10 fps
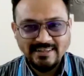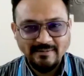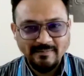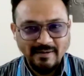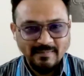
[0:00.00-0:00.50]
well
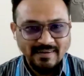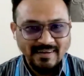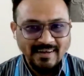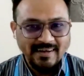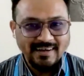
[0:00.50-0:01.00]
said, ma'am.
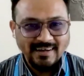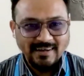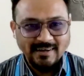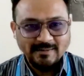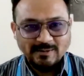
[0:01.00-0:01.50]

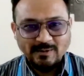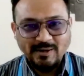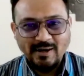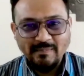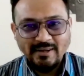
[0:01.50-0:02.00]

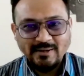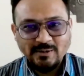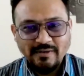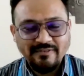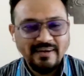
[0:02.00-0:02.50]
So
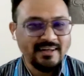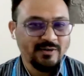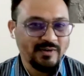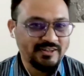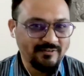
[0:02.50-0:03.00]
coming to my
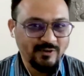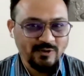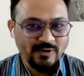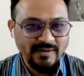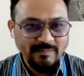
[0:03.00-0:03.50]
final question
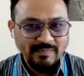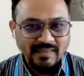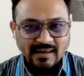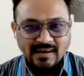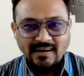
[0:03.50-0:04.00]
for today,
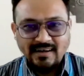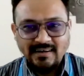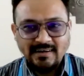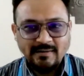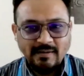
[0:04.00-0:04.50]

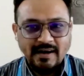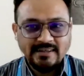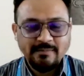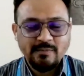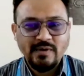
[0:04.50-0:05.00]

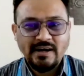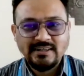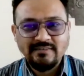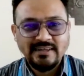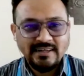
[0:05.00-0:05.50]
as a
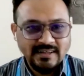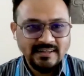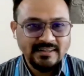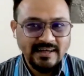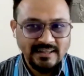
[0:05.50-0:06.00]
proactive leader
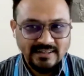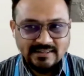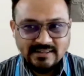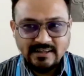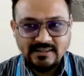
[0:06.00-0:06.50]
in the
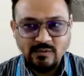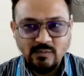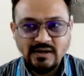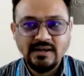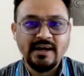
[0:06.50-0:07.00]
healthcare sector,
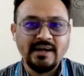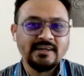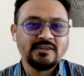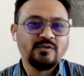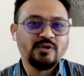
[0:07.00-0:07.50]
what
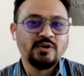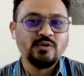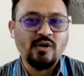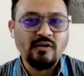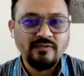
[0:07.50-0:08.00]
guidance would
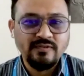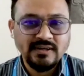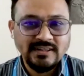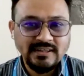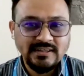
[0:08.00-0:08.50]
you
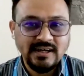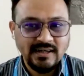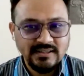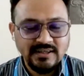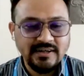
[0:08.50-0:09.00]
offer the
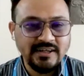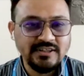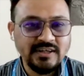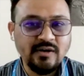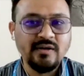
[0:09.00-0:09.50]
younger
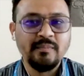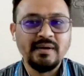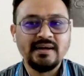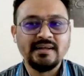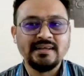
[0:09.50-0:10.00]
generation on
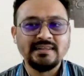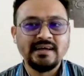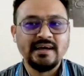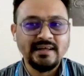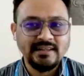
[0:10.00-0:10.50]
maintaining
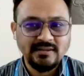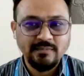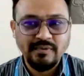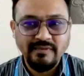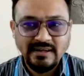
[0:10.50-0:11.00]
their health,
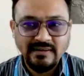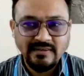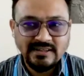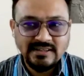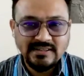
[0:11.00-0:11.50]

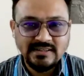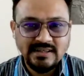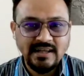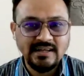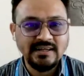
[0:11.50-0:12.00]
preventing
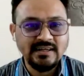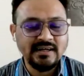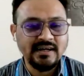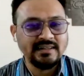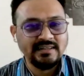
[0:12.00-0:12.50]
diseases, and
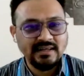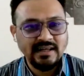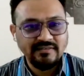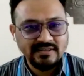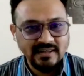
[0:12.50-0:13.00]
leading a healthier
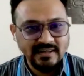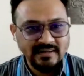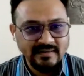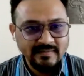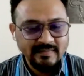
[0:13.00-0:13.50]

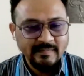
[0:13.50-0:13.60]
lifestyle?